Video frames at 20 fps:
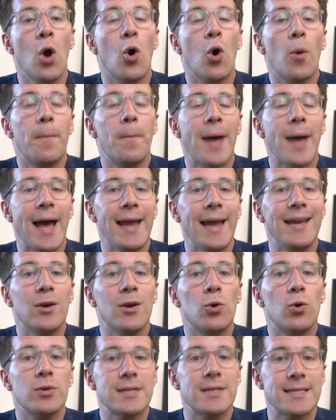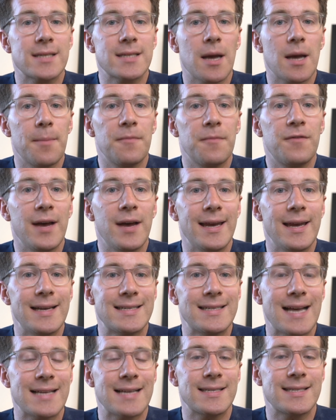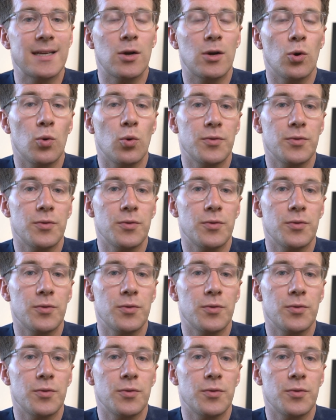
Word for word: or pain or discomfort in a testicle